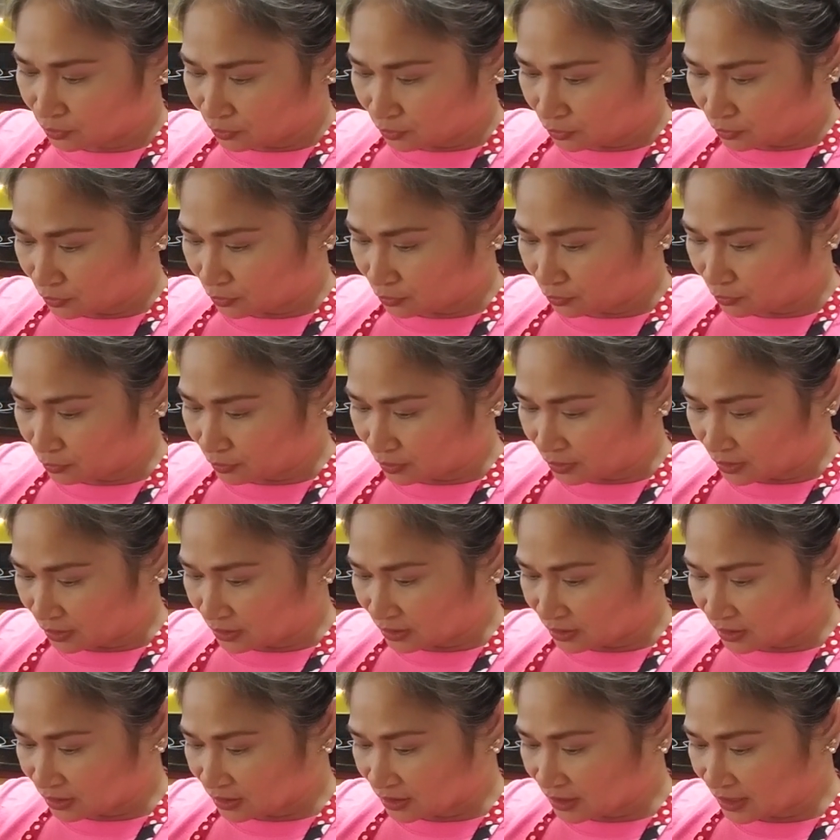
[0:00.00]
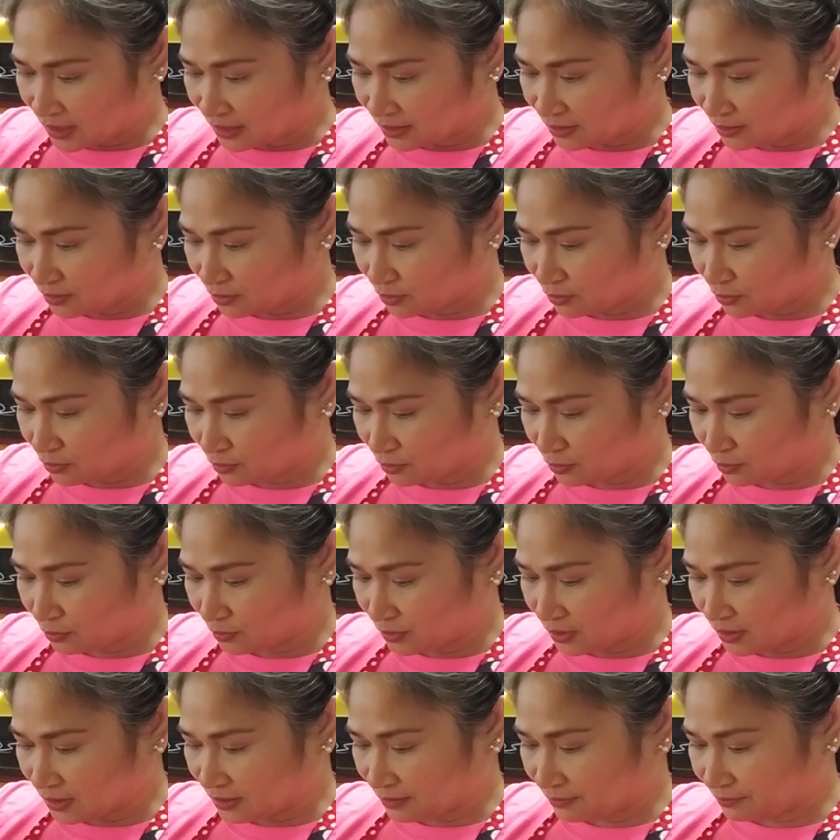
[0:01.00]
So this is how you do
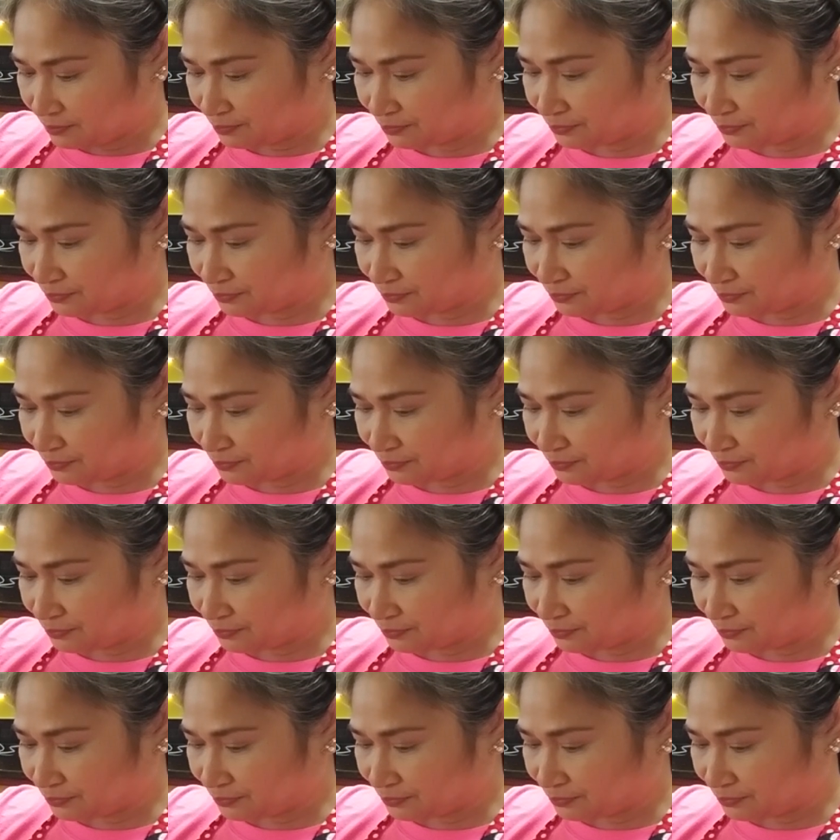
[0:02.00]
it.